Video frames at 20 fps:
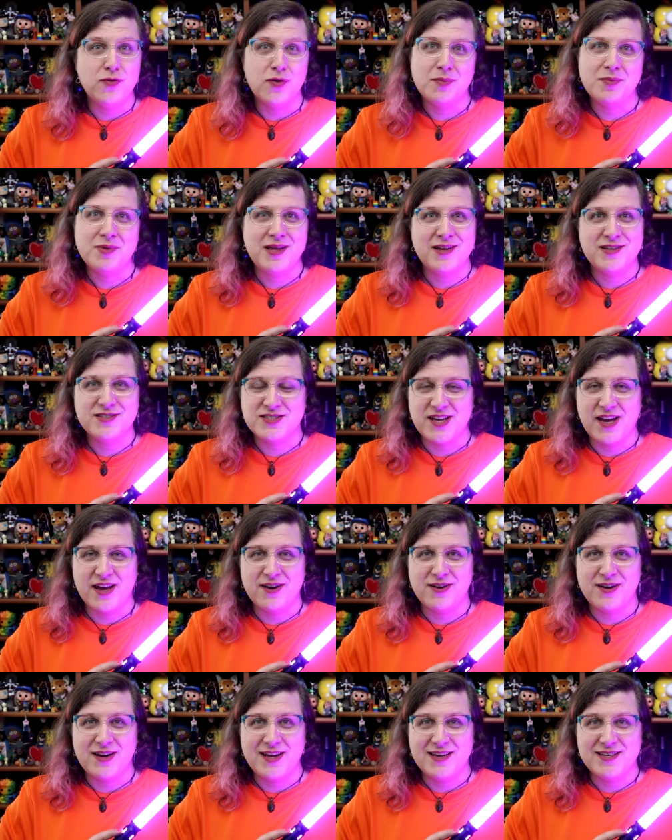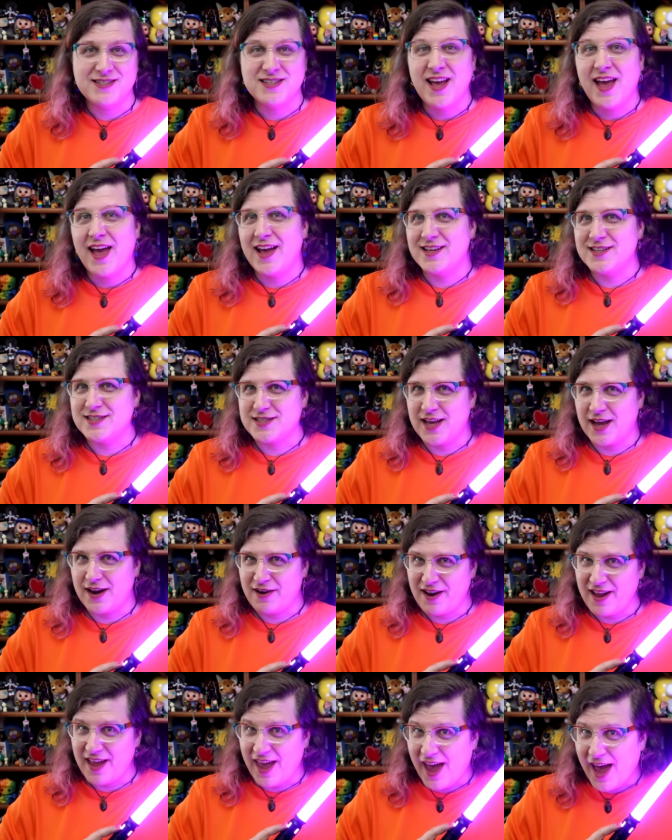normally on Saturdays, and
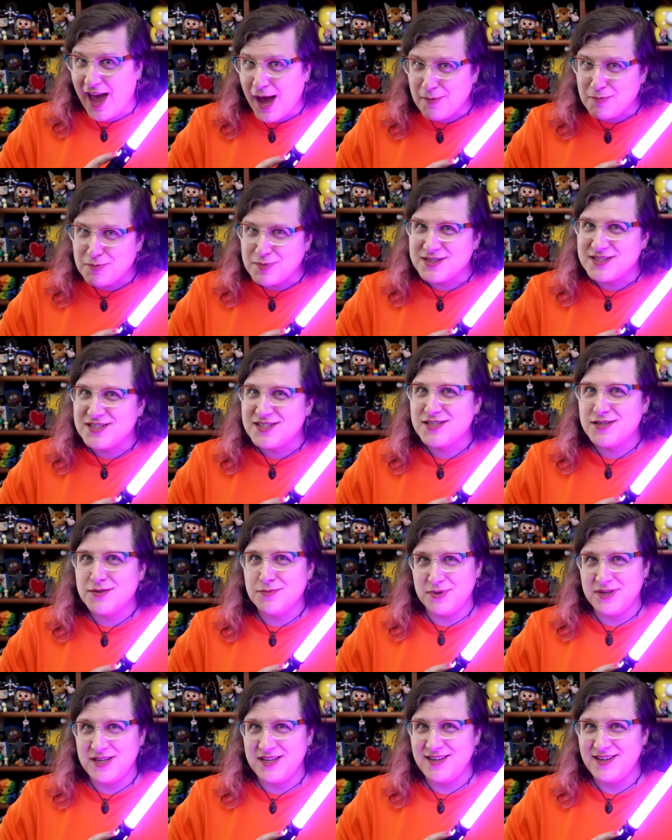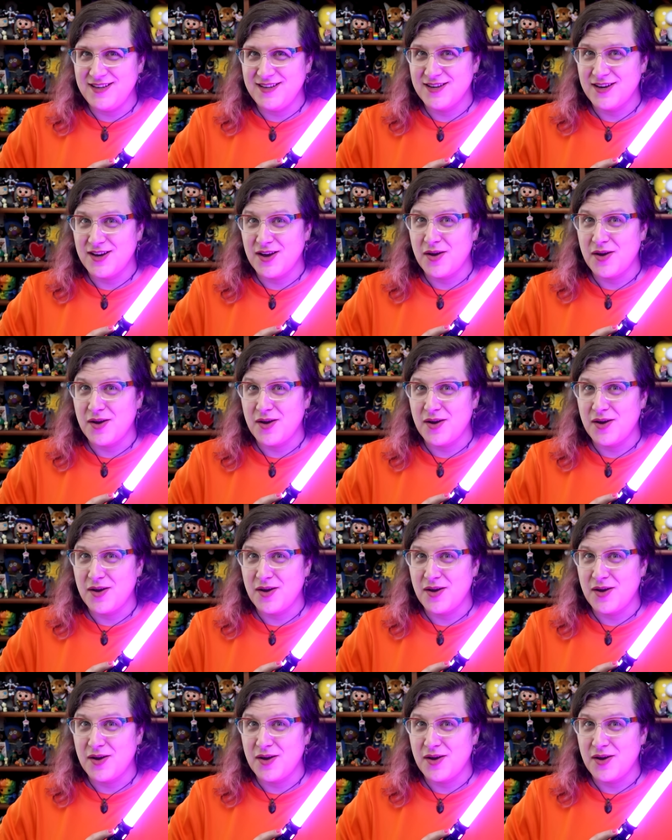Saturday happens to be